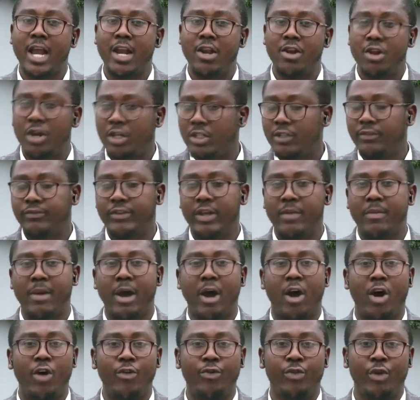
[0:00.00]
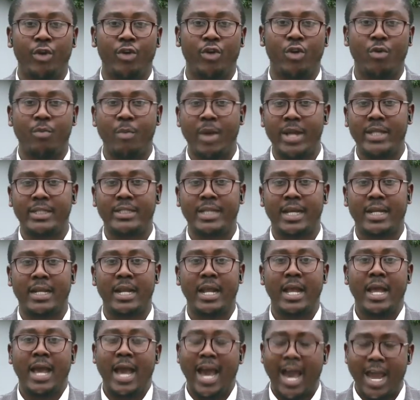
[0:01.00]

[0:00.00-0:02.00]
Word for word: A lot of them are undocumented.